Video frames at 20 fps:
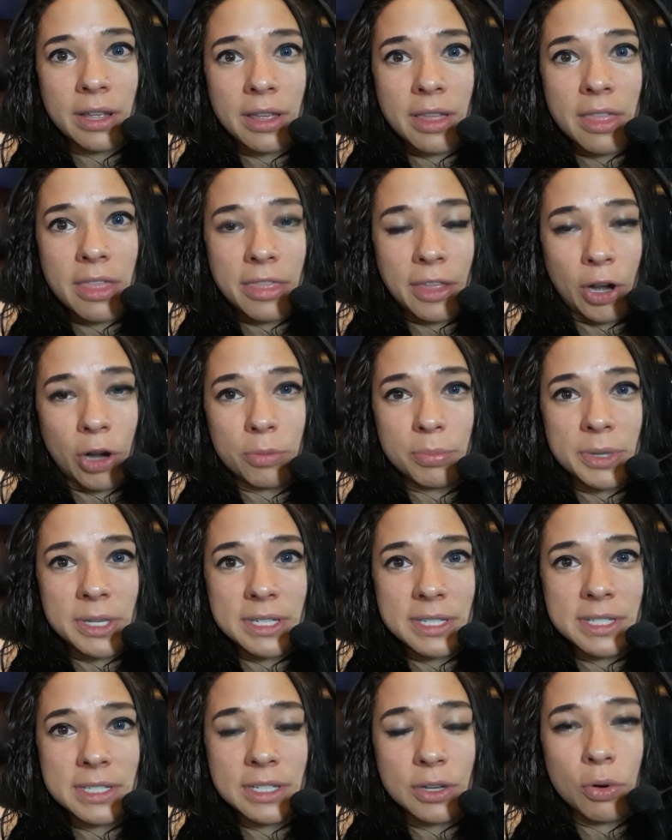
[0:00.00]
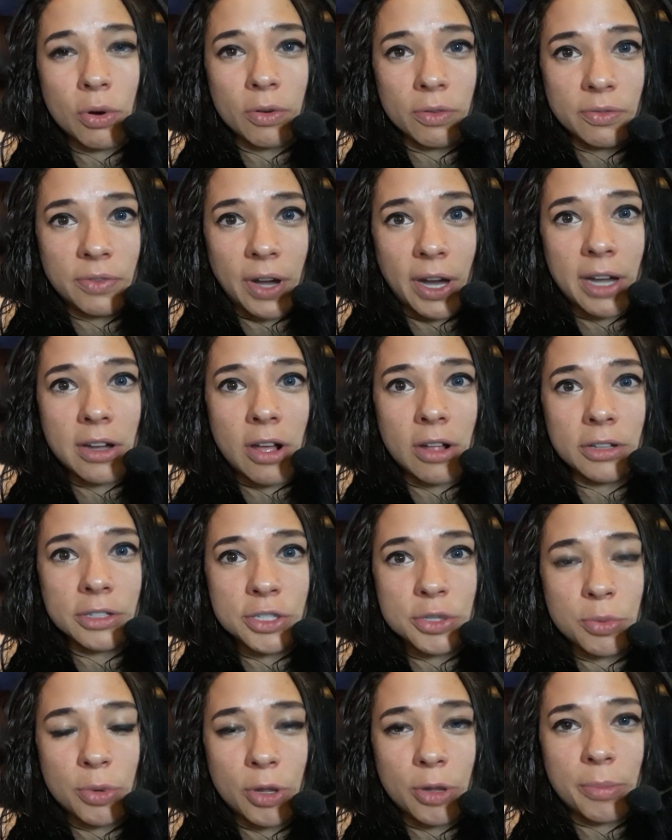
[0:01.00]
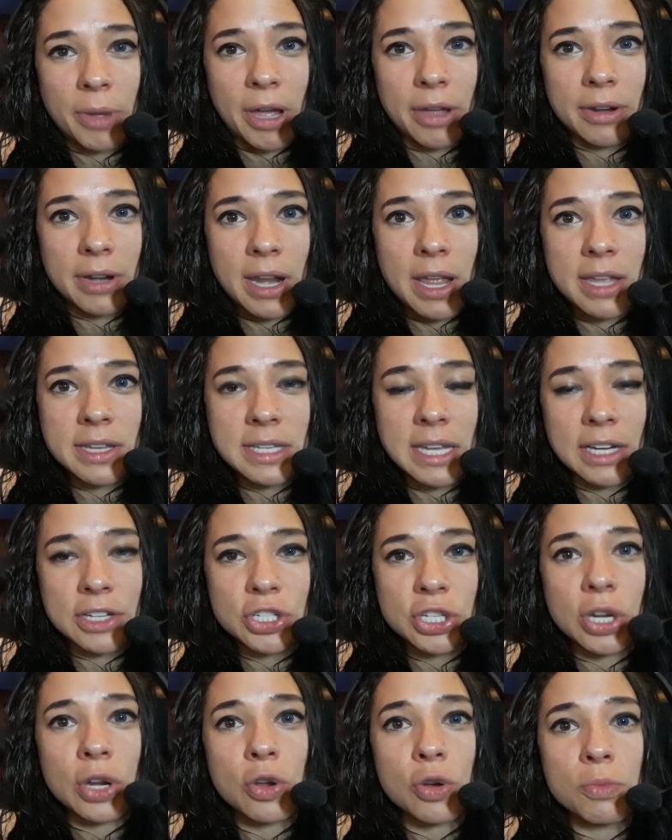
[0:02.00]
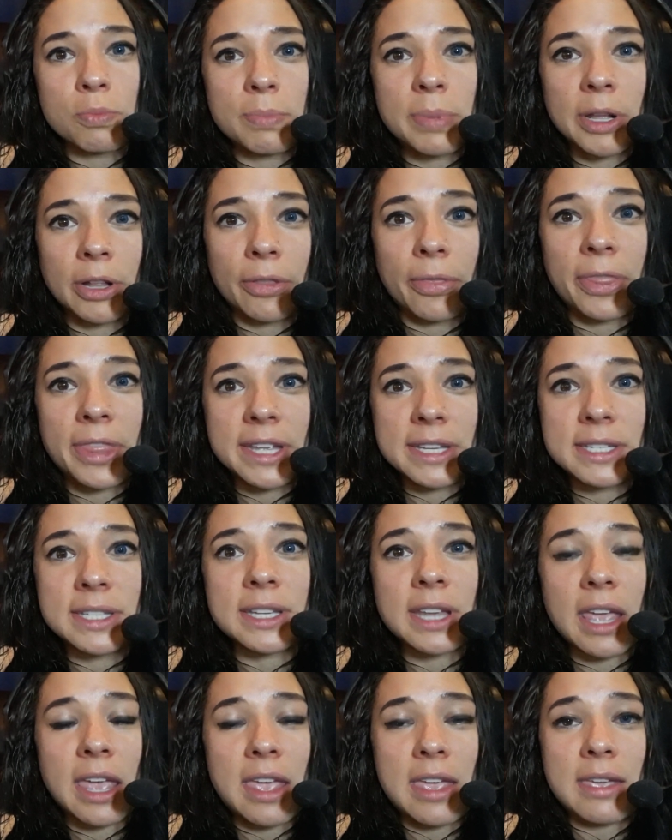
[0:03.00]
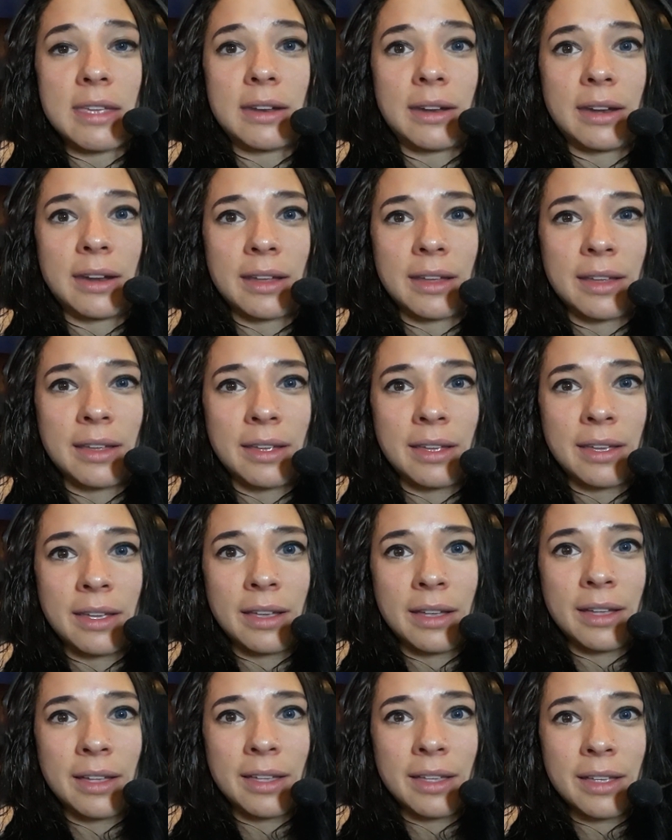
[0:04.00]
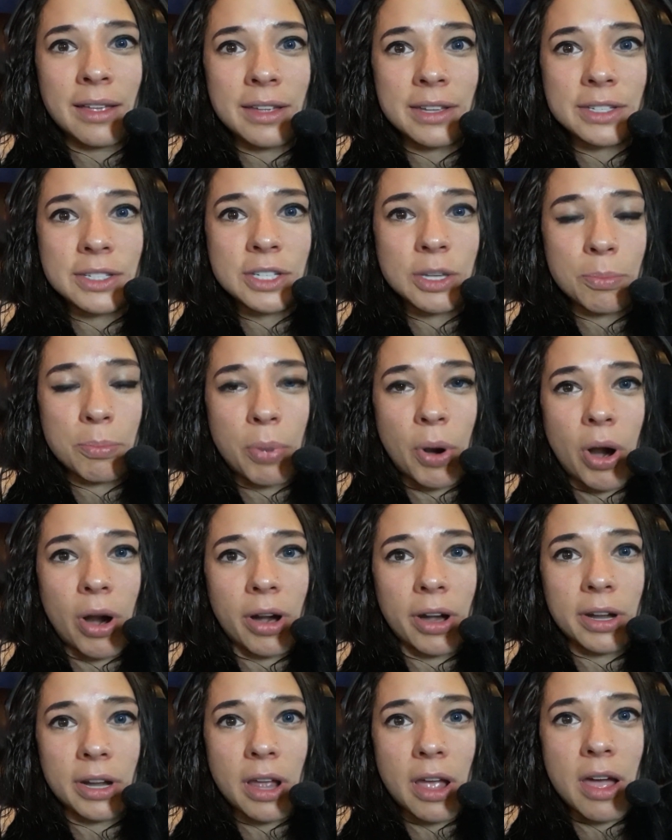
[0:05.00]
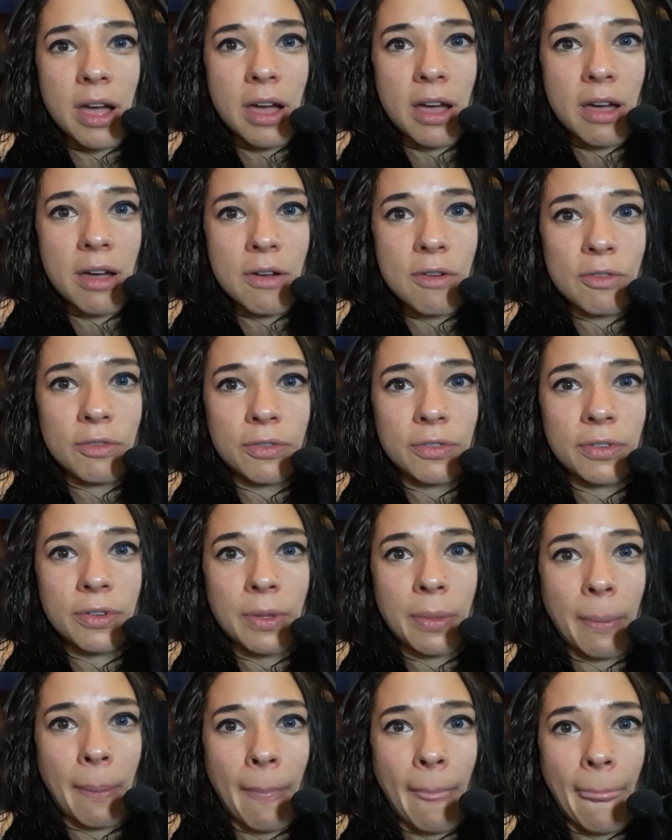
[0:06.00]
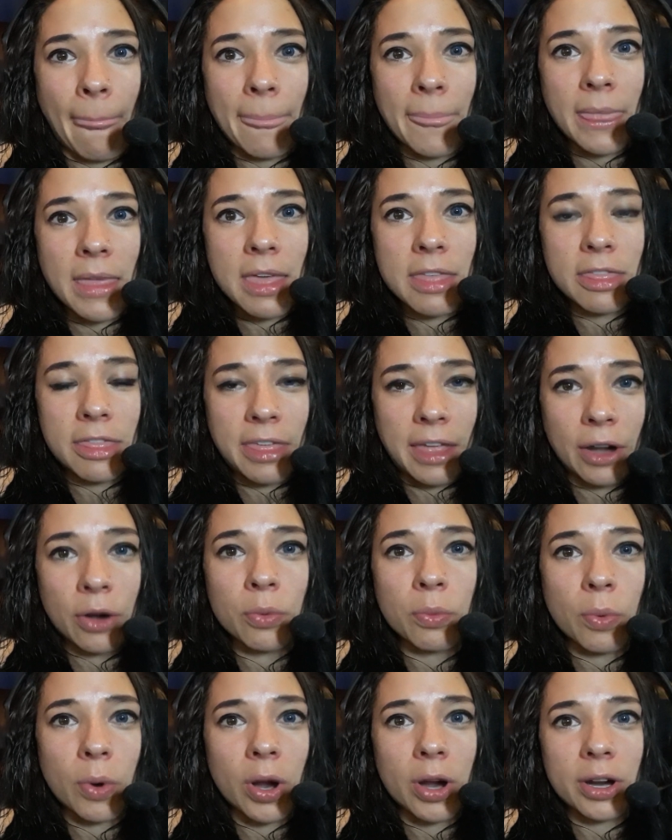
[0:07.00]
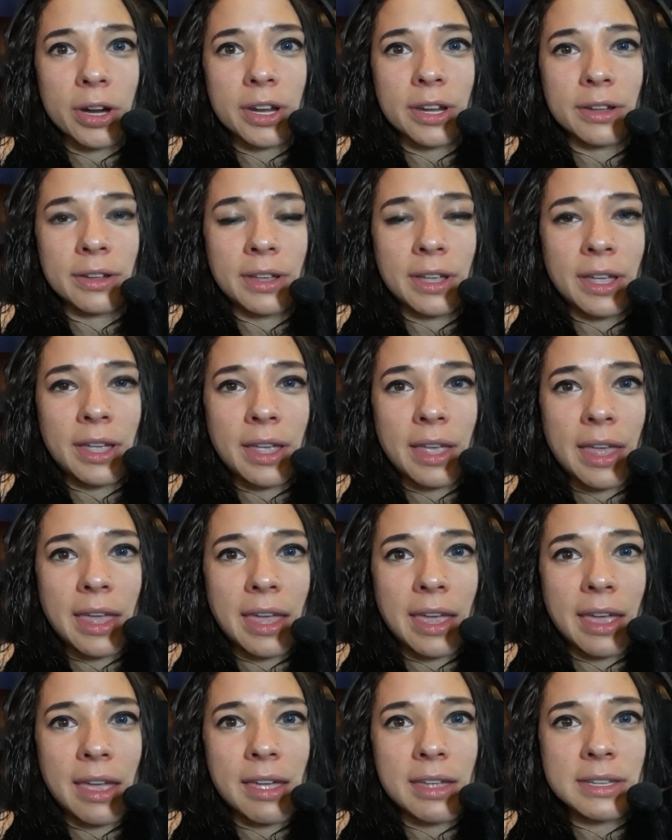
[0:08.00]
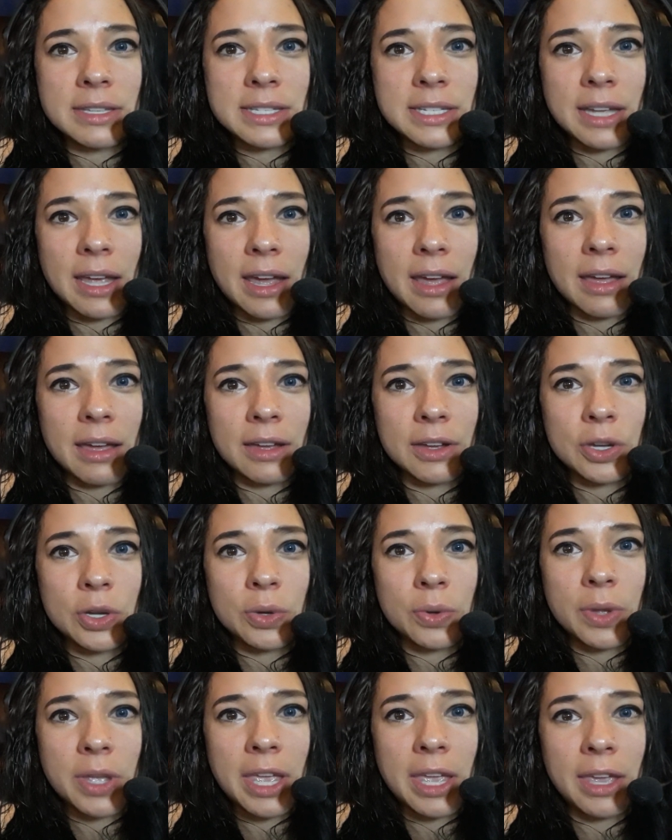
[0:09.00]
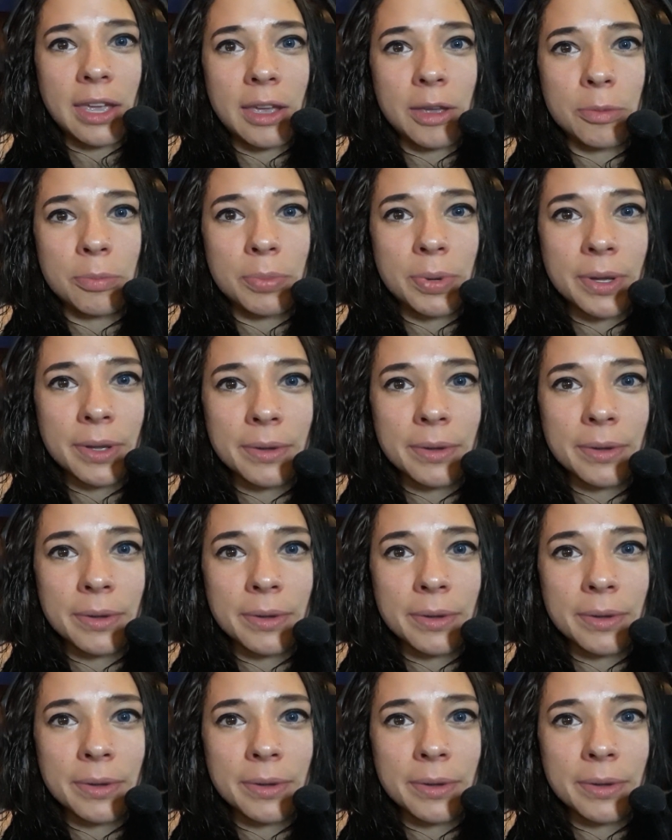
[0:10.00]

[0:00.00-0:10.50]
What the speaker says: therapists who are very knowledgeable about addiction, who build this in to part of their work, and who keep,